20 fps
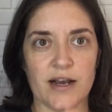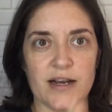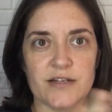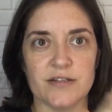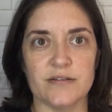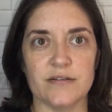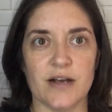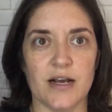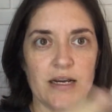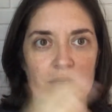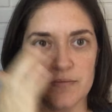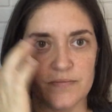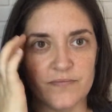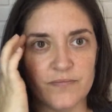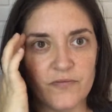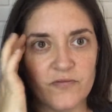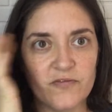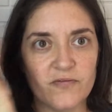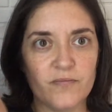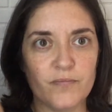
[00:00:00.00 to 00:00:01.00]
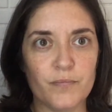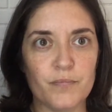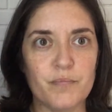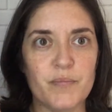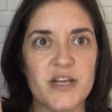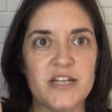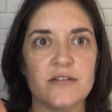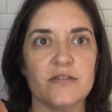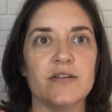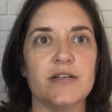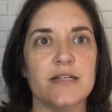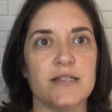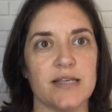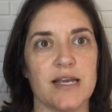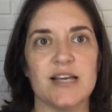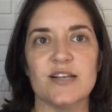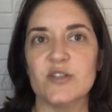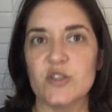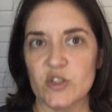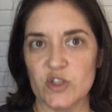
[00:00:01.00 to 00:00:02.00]
I mentally
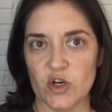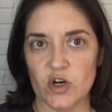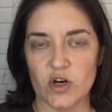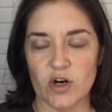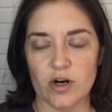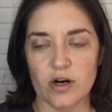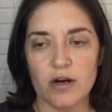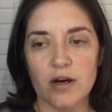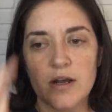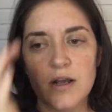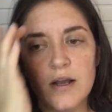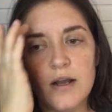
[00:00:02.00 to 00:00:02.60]
say star.